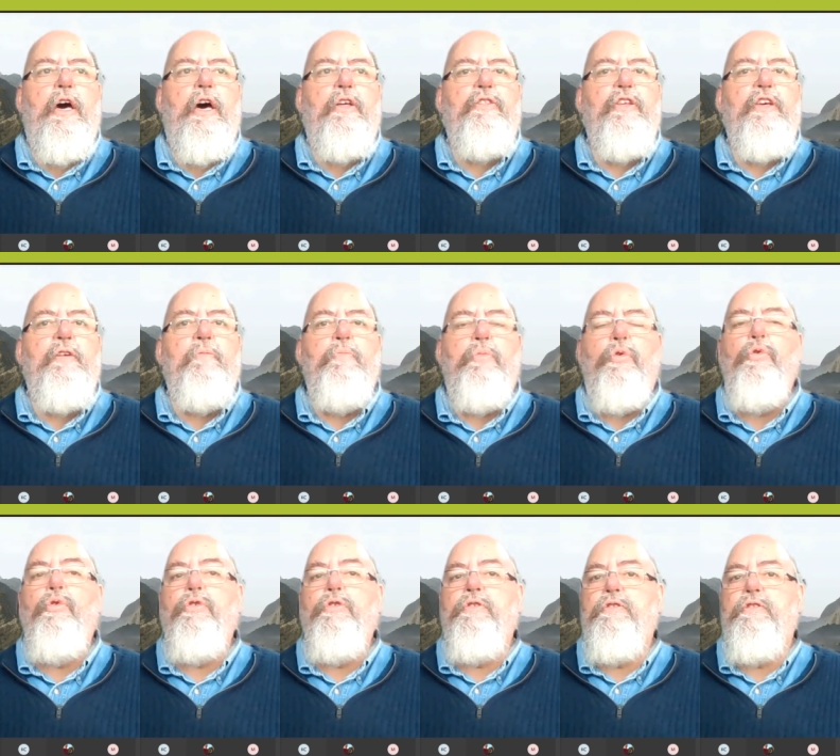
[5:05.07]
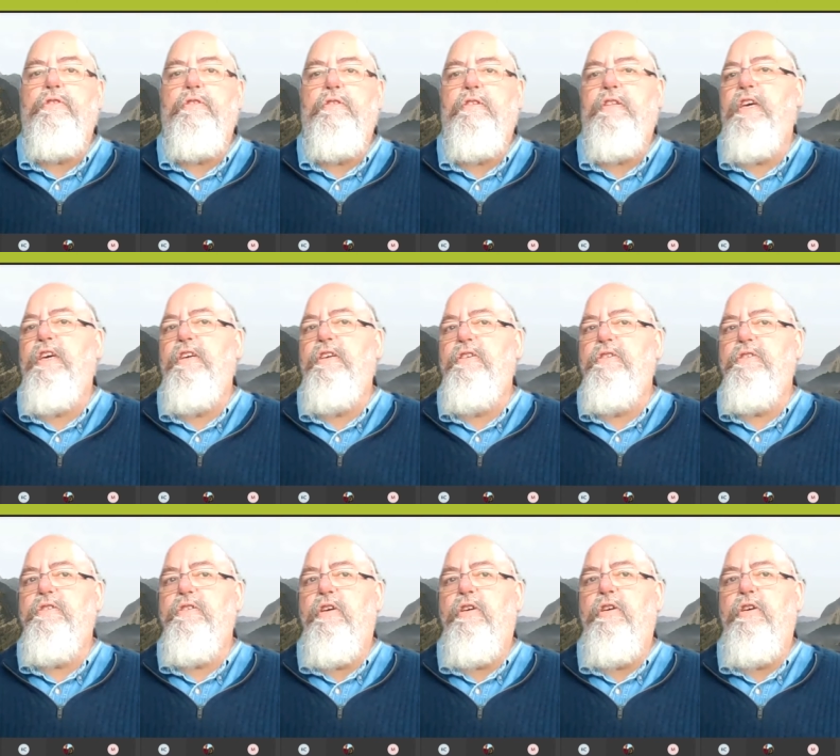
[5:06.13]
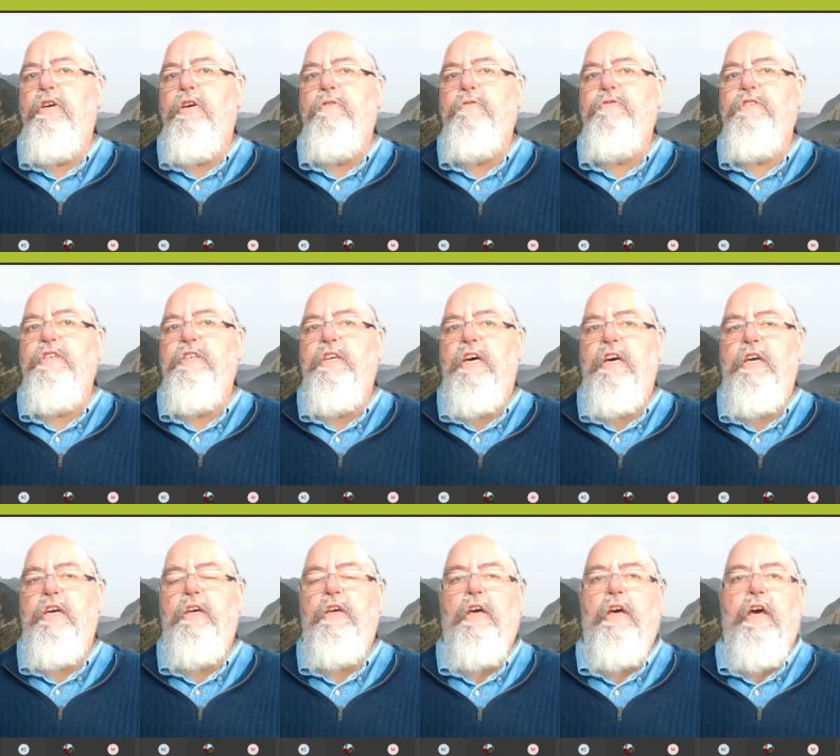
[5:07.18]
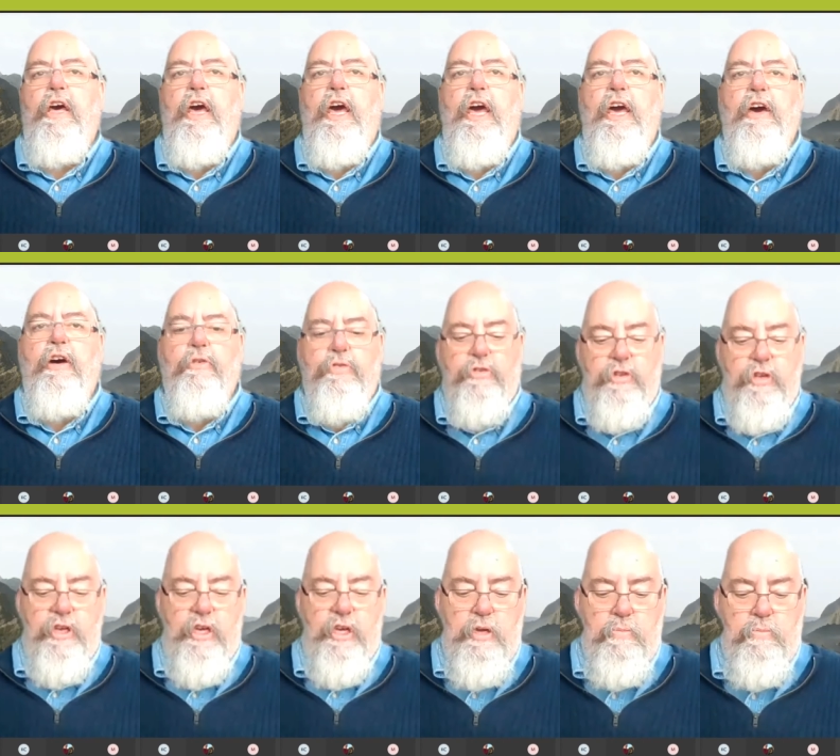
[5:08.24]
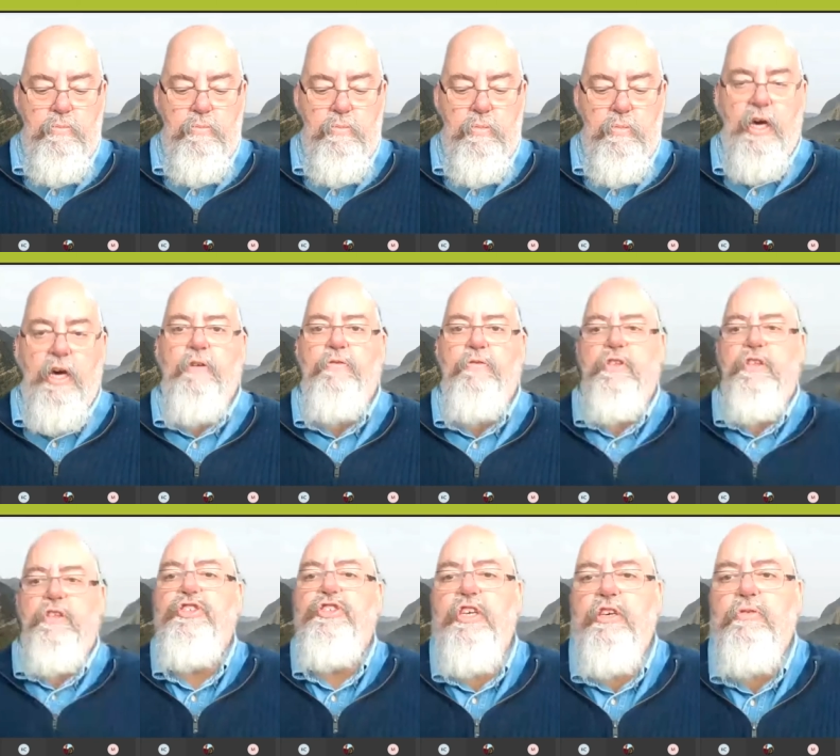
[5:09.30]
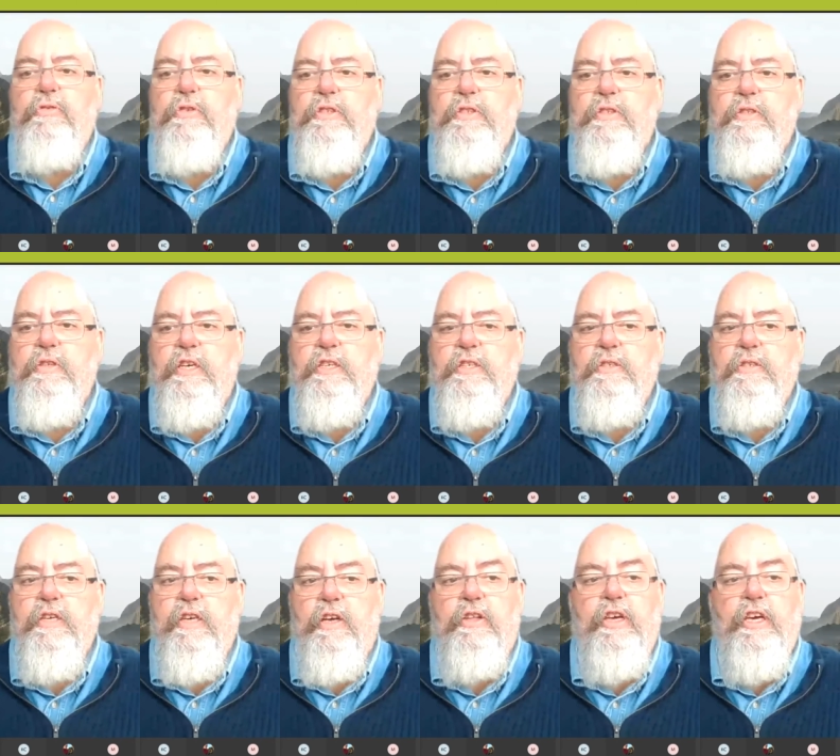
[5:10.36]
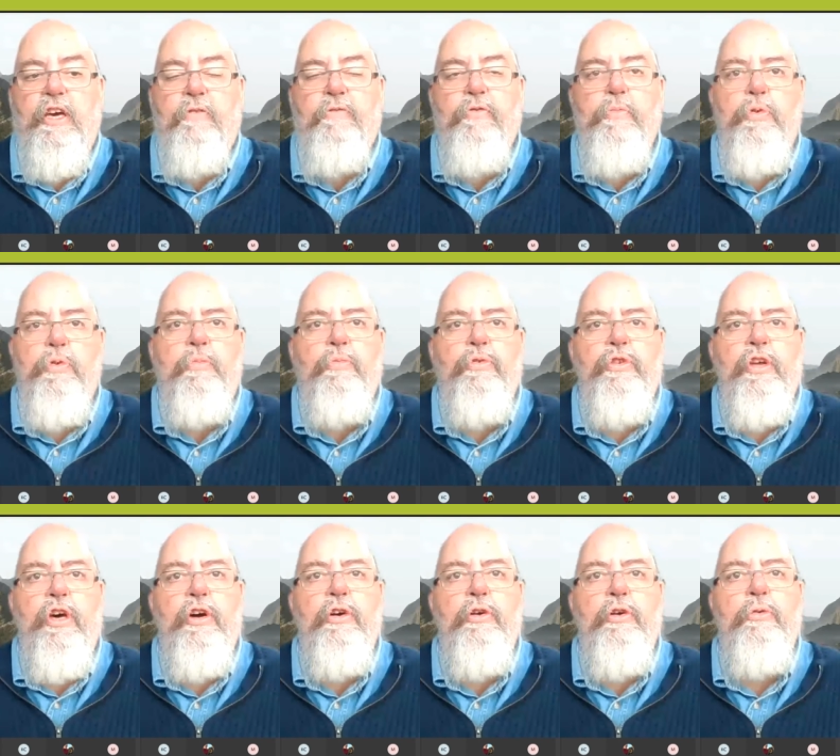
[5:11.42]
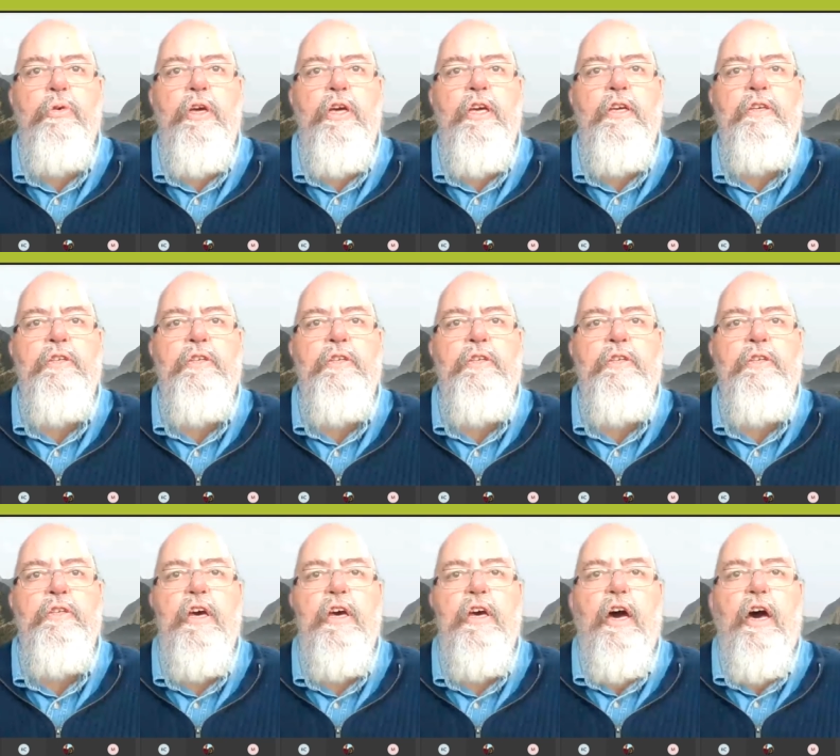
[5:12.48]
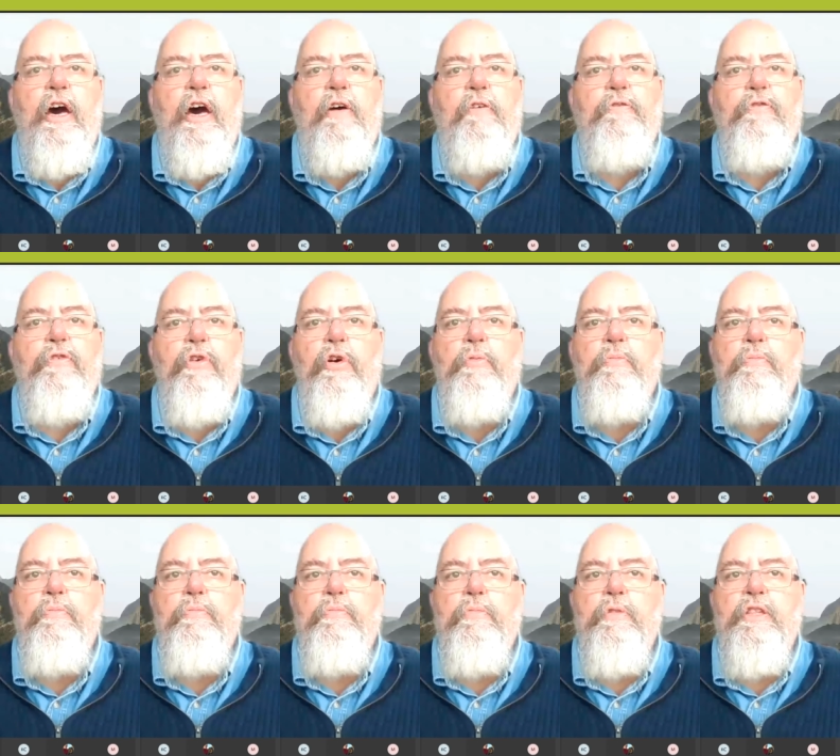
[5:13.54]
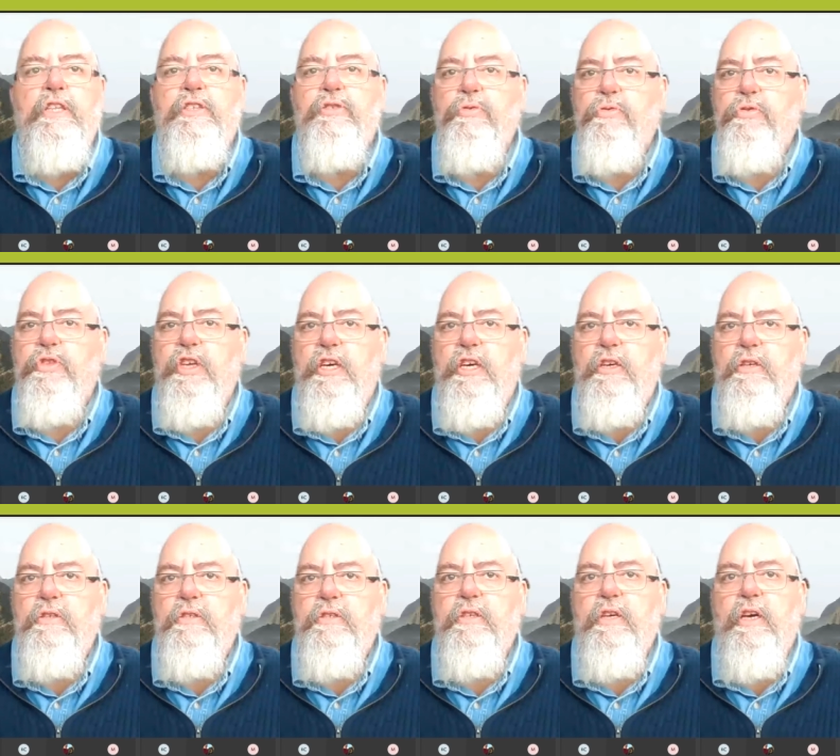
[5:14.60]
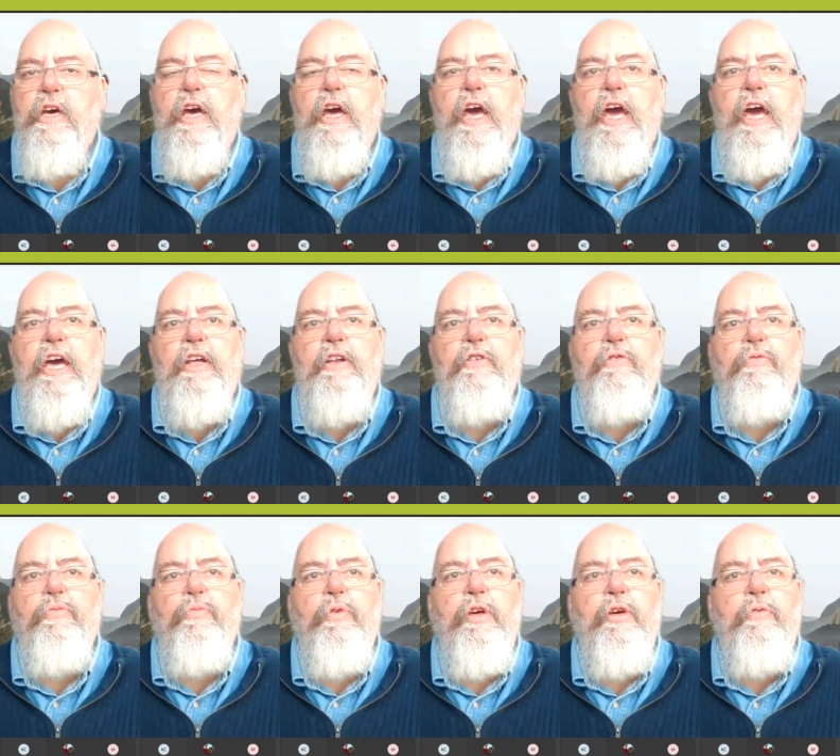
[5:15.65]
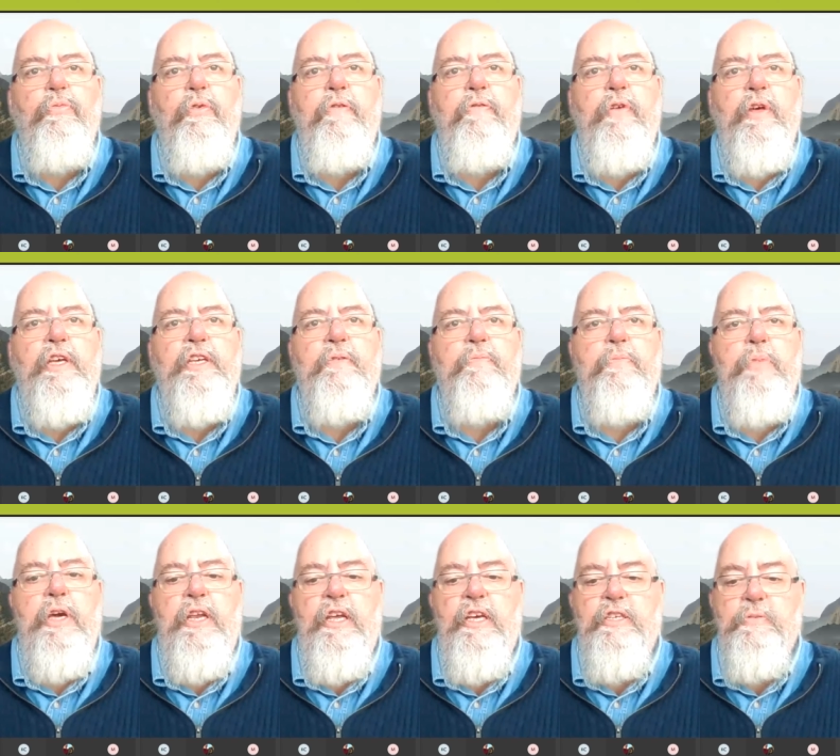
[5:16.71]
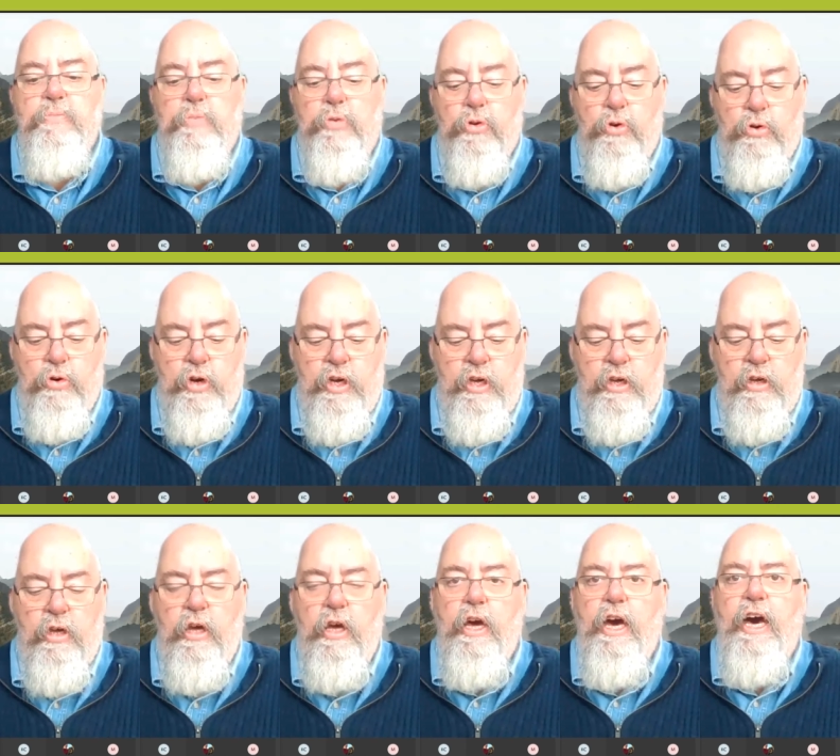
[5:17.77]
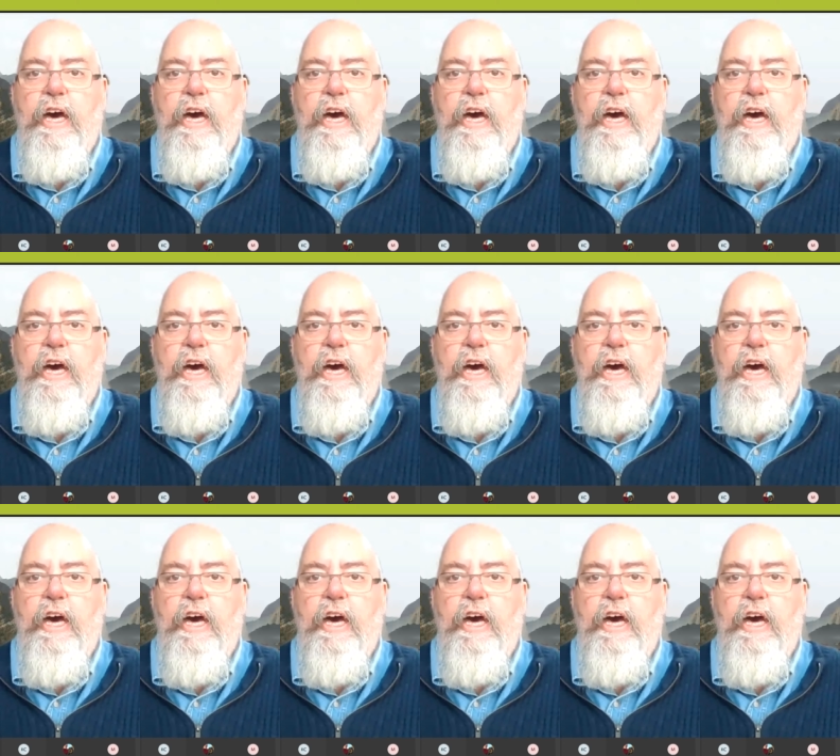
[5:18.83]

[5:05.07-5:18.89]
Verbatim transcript: uh, the important things of, of, today, our theme uh, for this year is, as I think everybody will know, is from little things, and we, we've been exploring